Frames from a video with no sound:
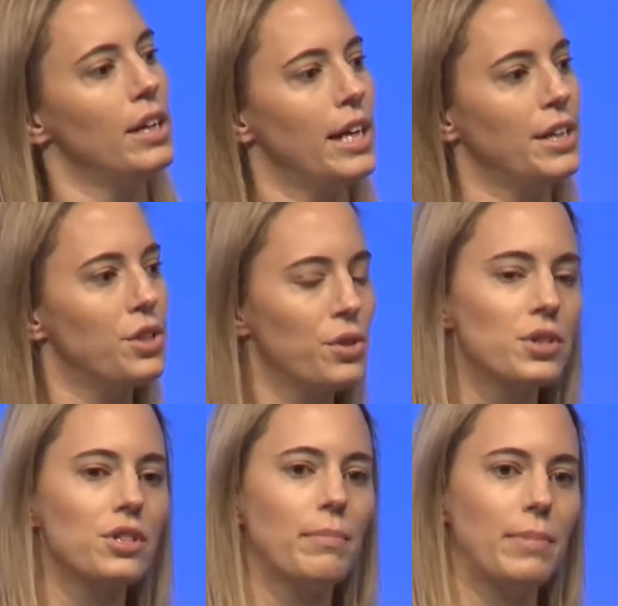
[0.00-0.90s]
it
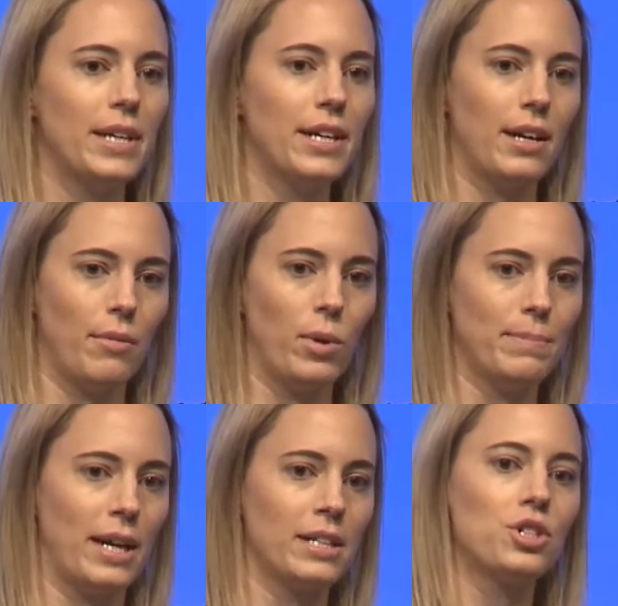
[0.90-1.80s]
used to be a
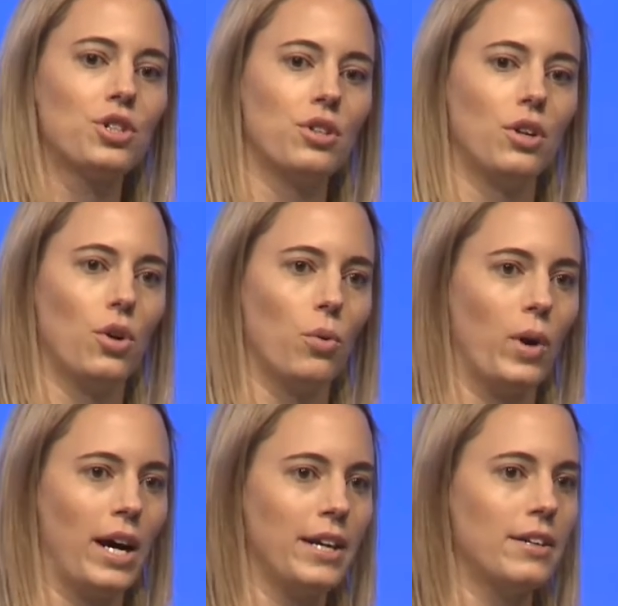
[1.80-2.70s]
much
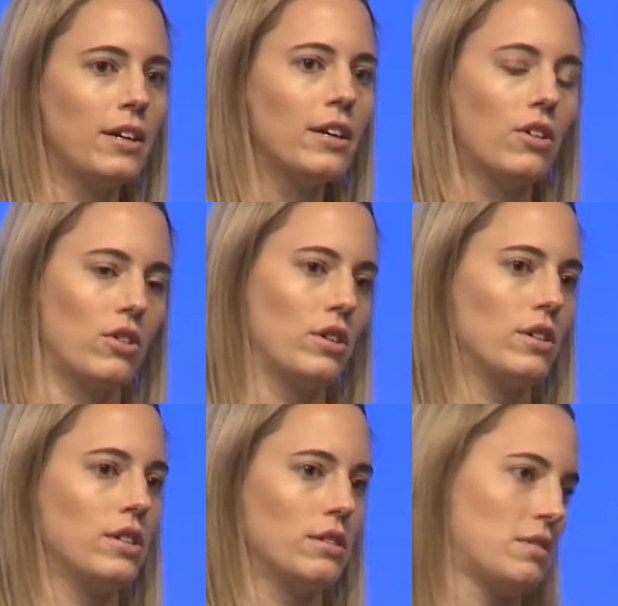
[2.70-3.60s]
wider
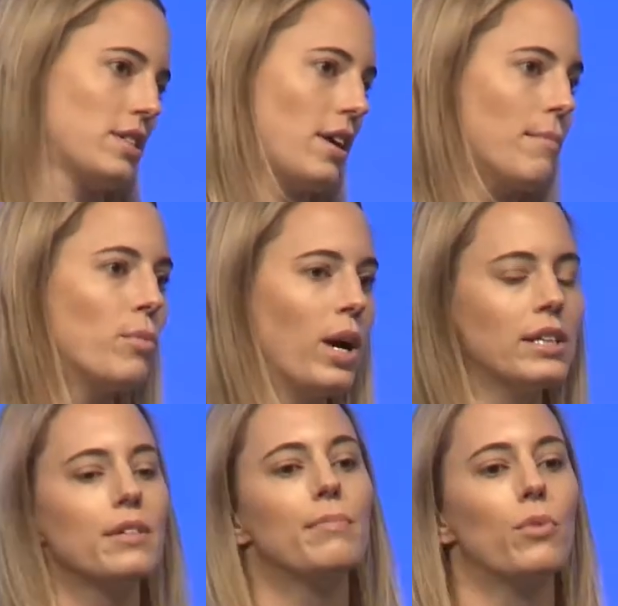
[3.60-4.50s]
or
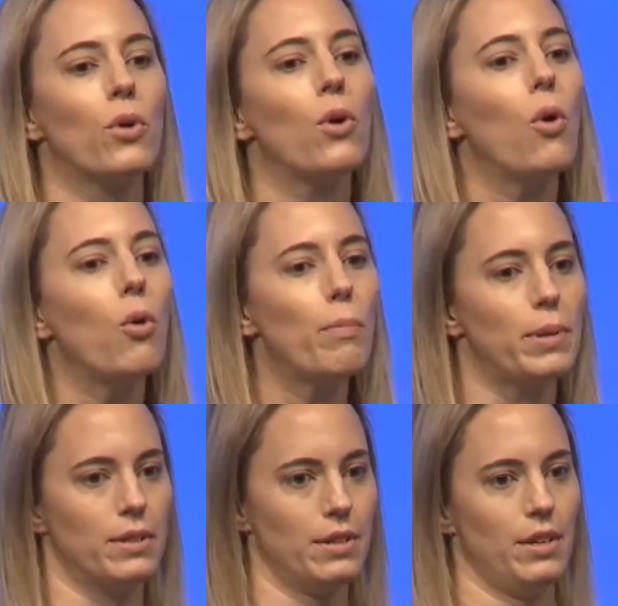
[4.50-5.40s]
somewhat more
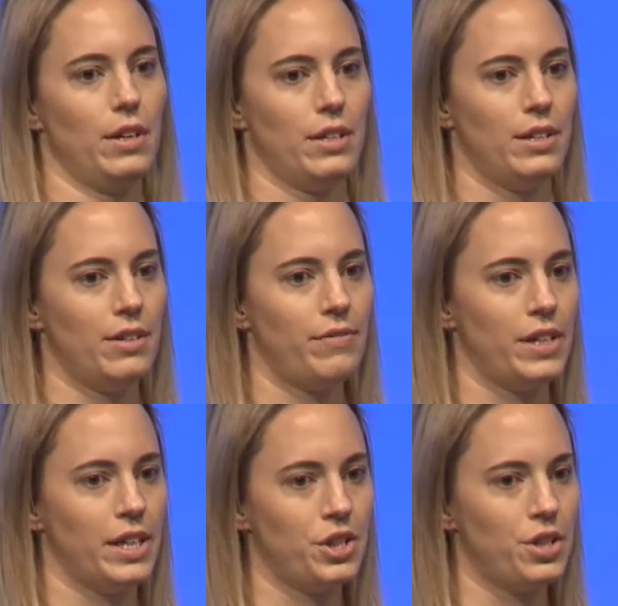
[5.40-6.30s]
open
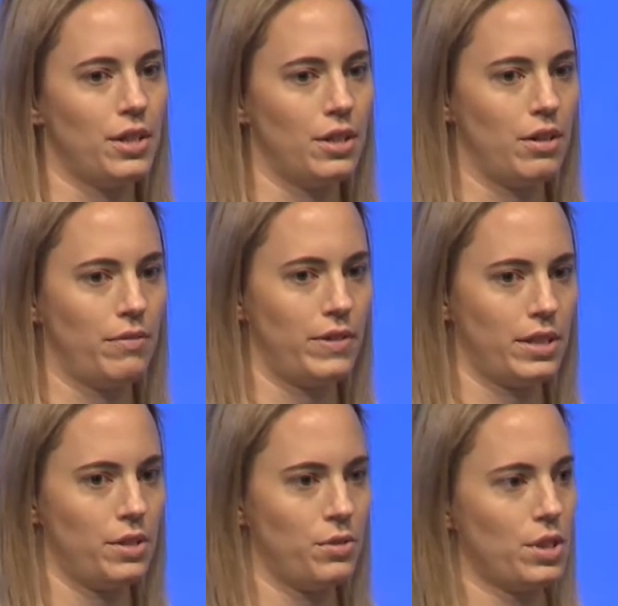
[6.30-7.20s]
definition of
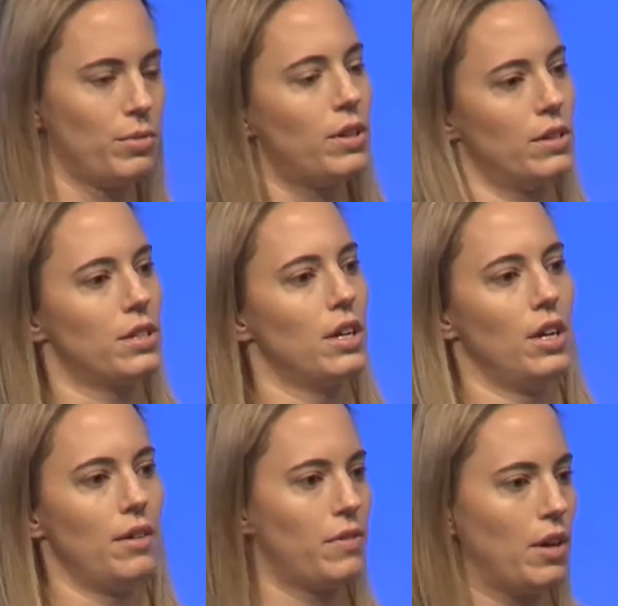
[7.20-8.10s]
what news was.
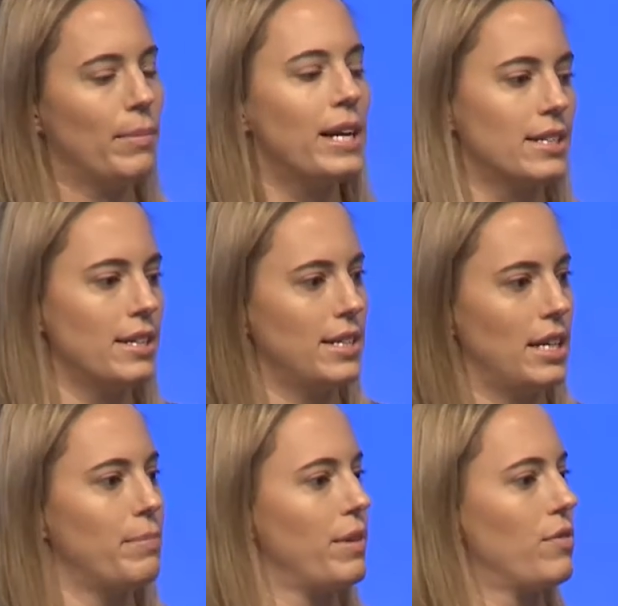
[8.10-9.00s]
From, as I
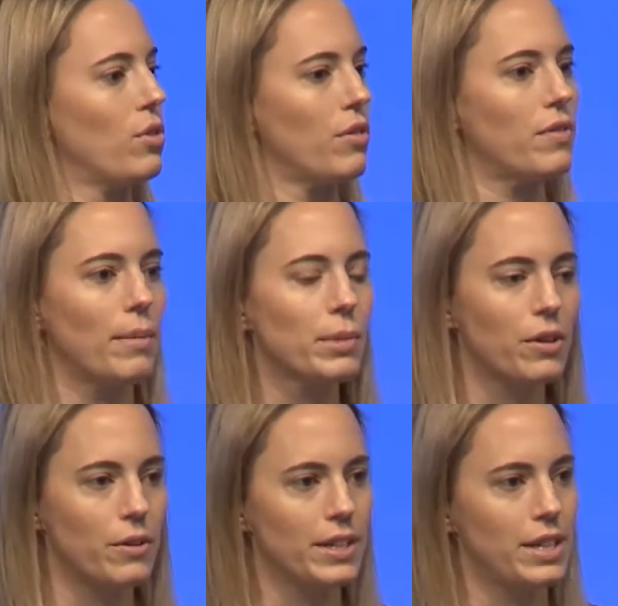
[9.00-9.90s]
said before, from
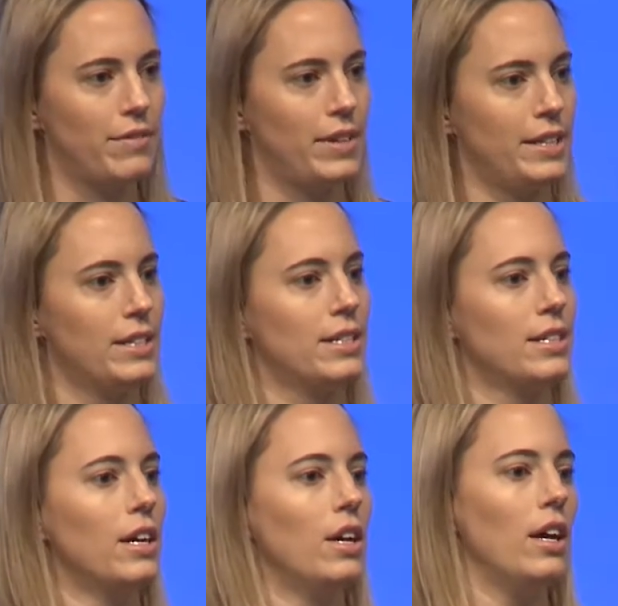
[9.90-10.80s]
current
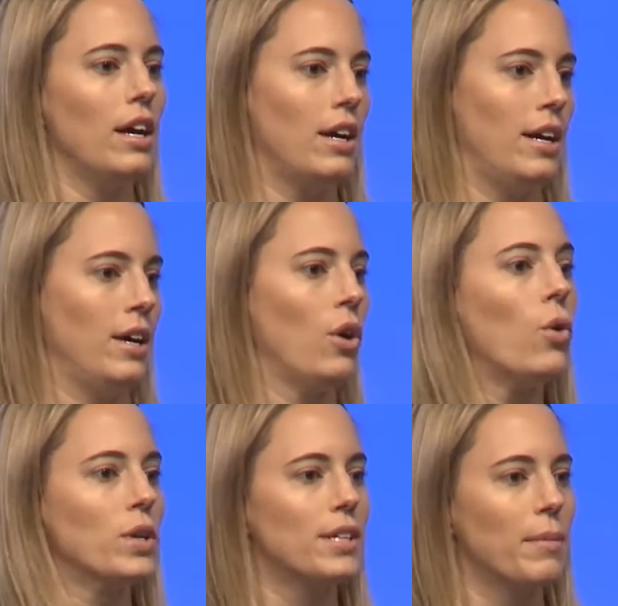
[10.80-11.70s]
events
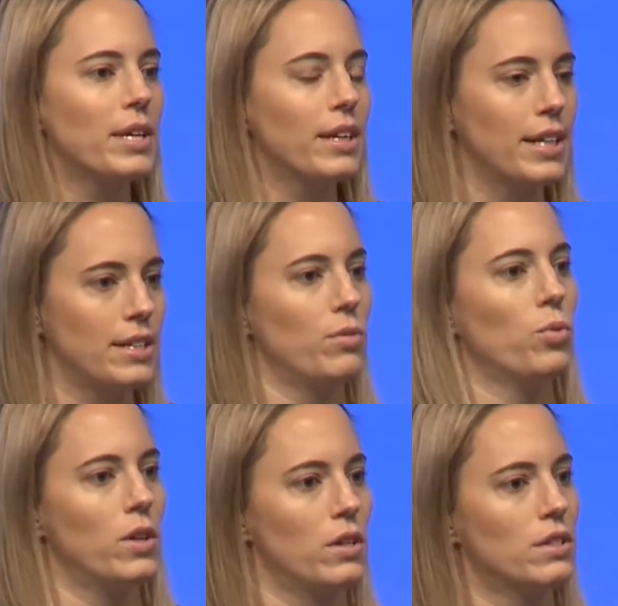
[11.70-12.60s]
or something that
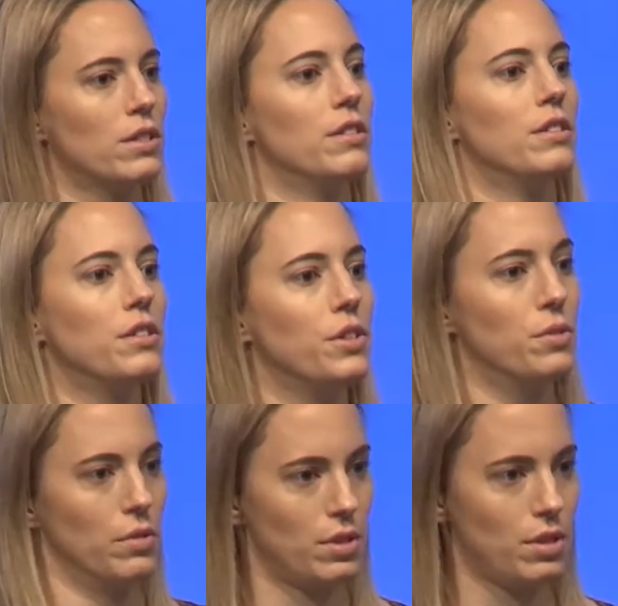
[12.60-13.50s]
was the
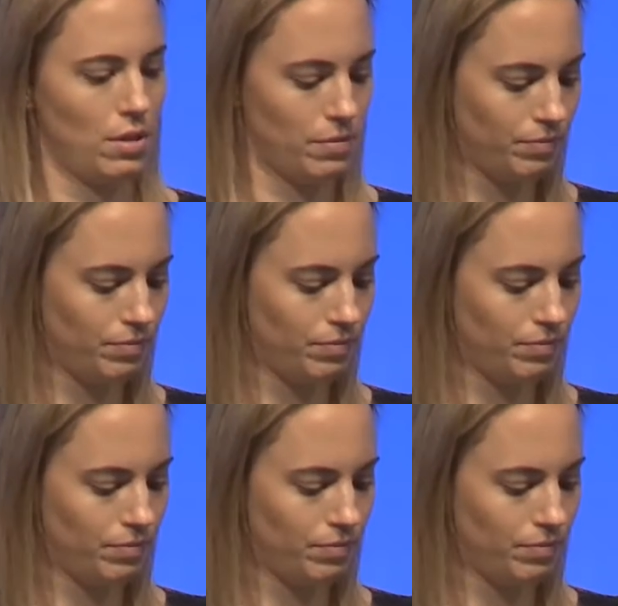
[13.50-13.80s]
news.